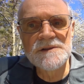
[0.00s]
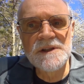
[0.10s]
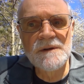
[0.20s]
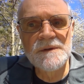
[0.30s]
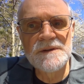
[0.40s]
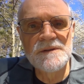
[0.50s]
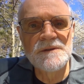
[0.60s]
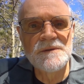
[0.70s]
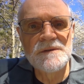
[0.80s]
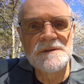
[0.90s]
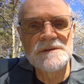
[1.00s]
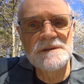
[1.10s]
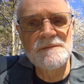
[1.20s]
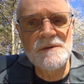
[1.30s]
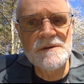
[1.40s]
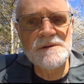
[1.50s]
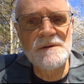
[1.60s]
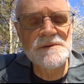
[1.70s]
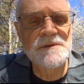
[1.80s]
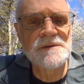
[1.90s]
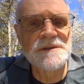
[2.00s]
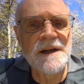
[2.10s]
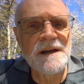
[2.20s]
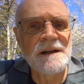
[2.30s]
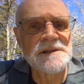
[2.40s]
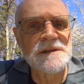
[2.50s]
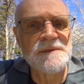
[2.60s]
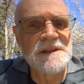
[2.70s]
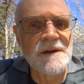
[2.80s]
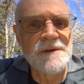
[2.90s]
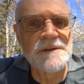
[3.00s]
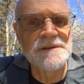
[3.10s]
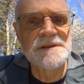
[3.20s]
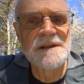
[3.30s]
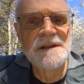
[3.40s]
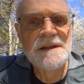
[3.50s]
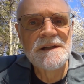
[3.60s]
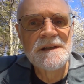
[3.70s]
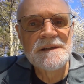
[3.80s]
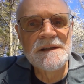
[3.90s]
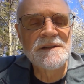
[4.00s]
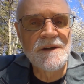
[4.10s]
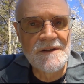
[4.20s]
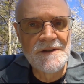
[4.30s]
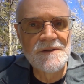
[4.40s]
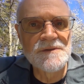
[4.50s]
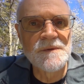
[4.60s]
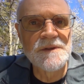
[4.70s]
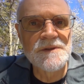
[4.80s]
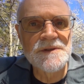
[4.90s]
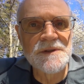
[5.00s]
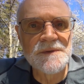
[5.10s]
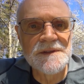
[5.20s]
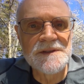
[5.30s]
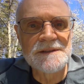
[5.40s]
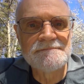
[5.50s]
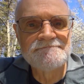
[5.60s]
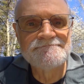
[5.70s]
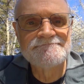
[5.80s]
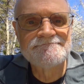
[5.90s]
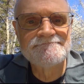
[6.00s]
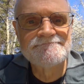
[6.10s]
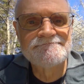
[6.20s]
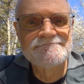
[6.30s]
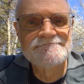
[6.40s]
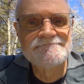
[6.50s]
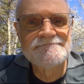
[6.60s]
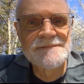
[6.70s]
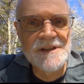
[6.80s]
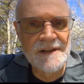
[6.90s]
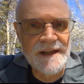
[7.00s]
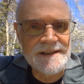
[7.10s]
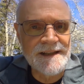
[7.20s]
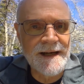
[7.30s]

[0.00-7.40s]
with you some cross-cultural psychology materials that you can use with your students. See you next time.